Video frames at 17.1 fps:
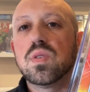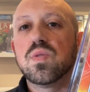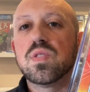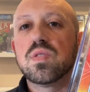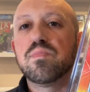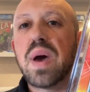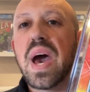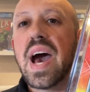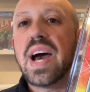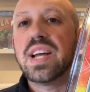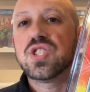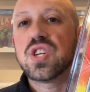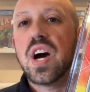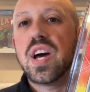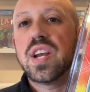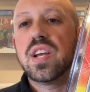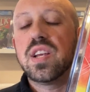Patch
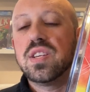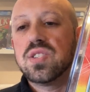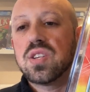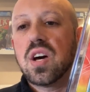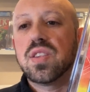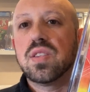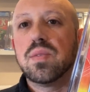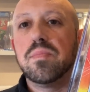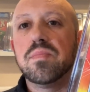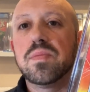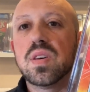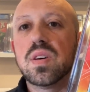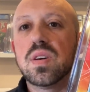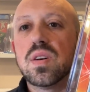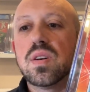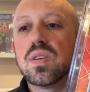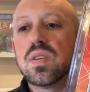on it. He's on
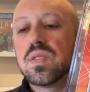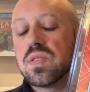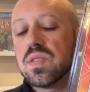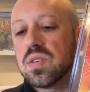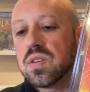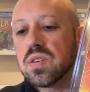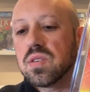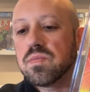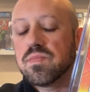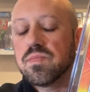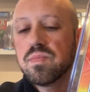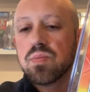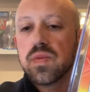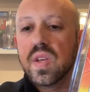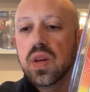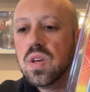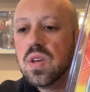the
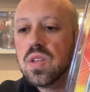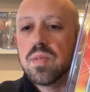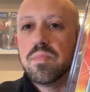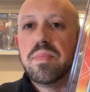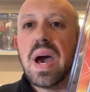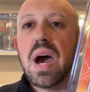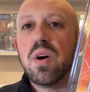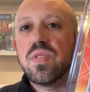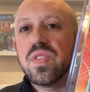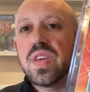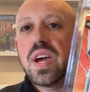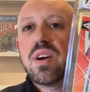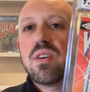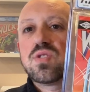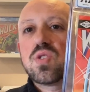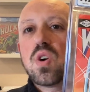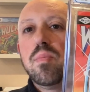mound
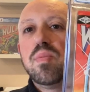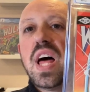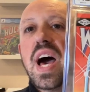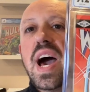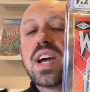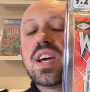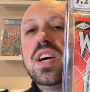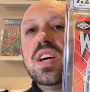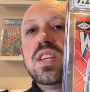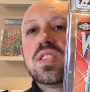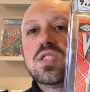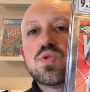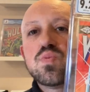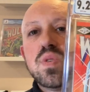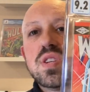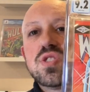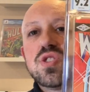there. It's all black.
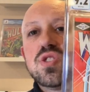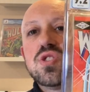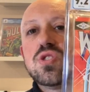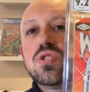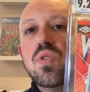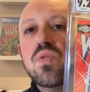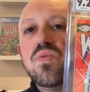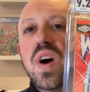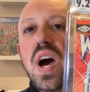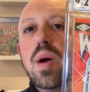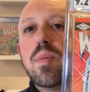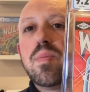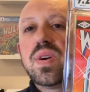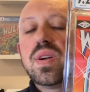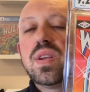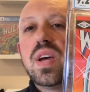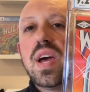This one is just so
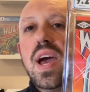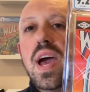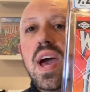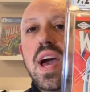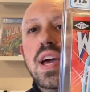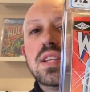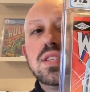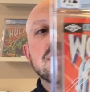vibrant and